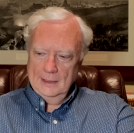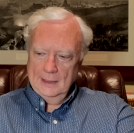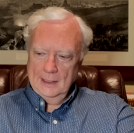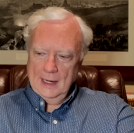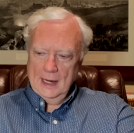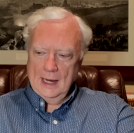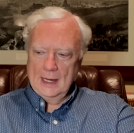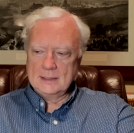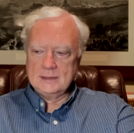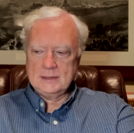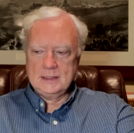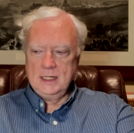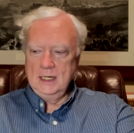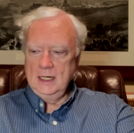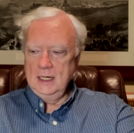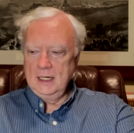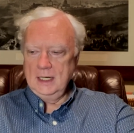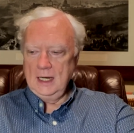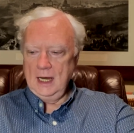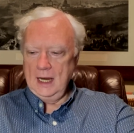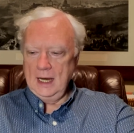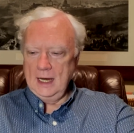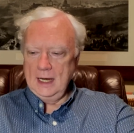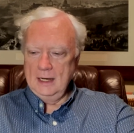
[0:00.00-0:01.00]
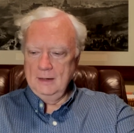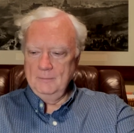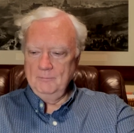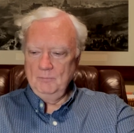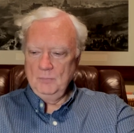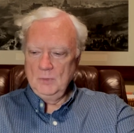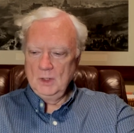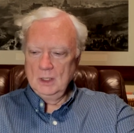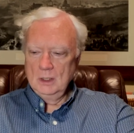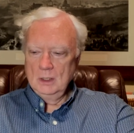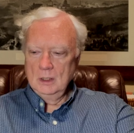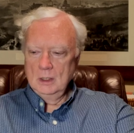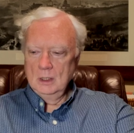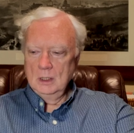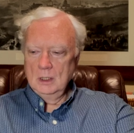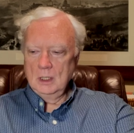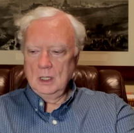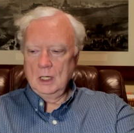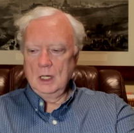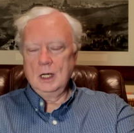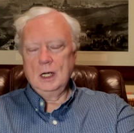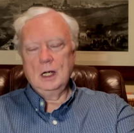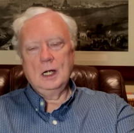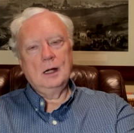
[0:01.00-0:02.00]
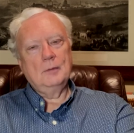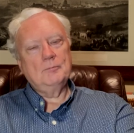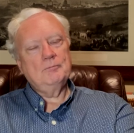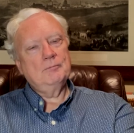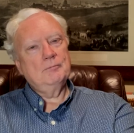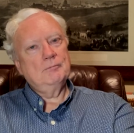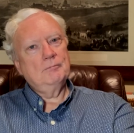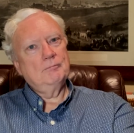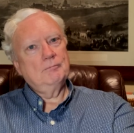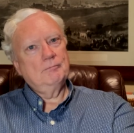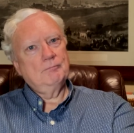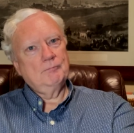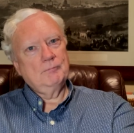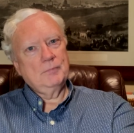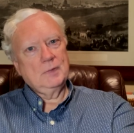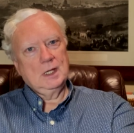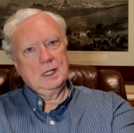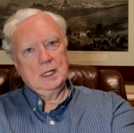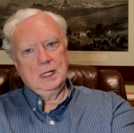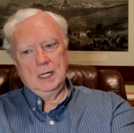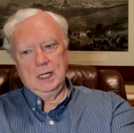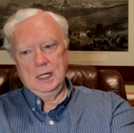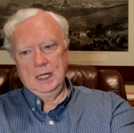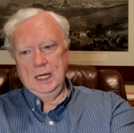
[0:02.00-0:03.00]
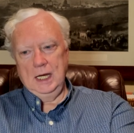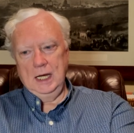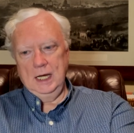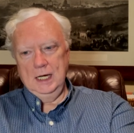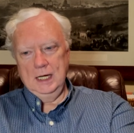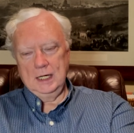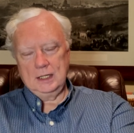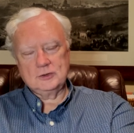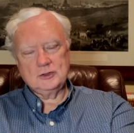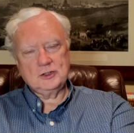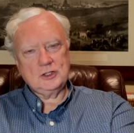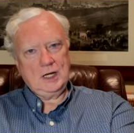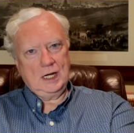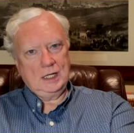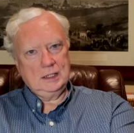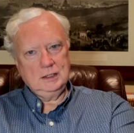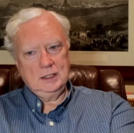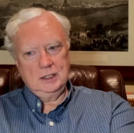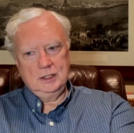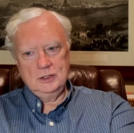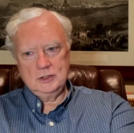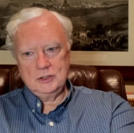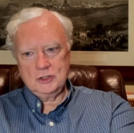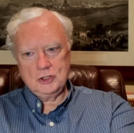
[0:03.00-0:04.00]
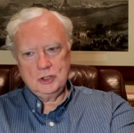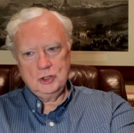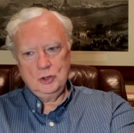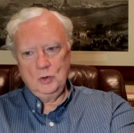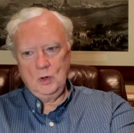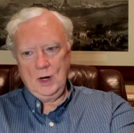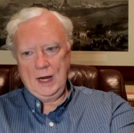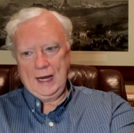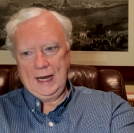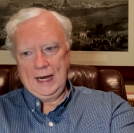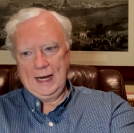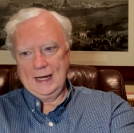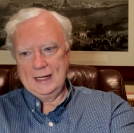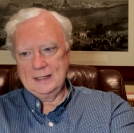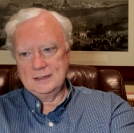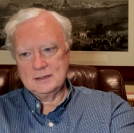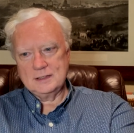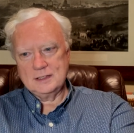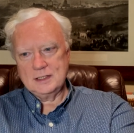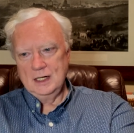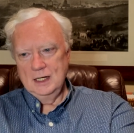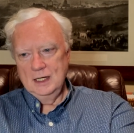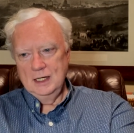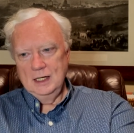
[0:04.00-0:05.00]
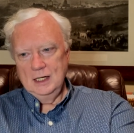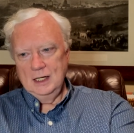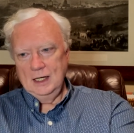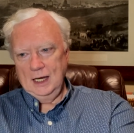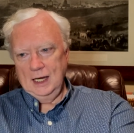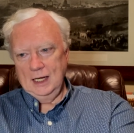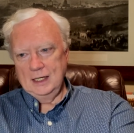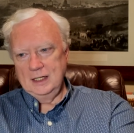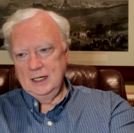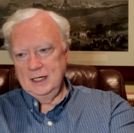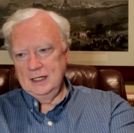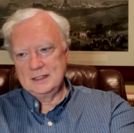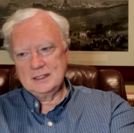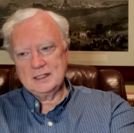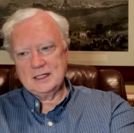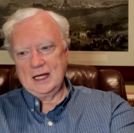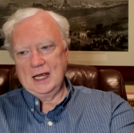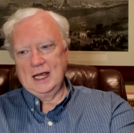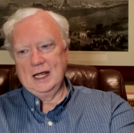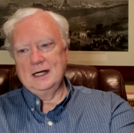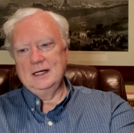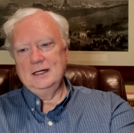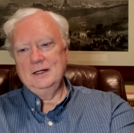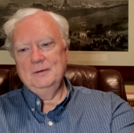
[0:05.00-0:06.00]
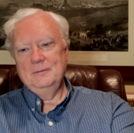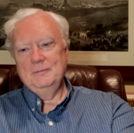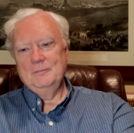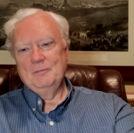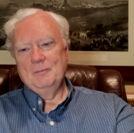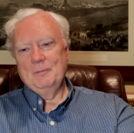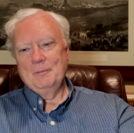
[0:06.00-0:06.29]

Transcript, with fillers: As he came, um, he extended his two hands and he said,